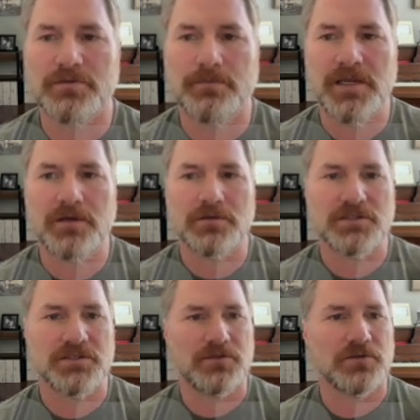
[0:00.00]
Maker's
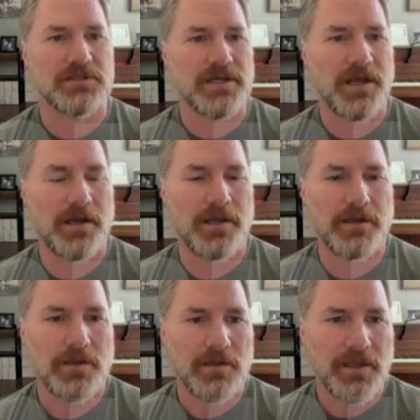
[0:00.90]
Silk Tie.
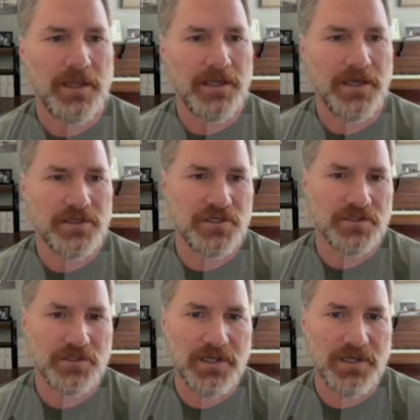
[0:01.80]
And it had just a nice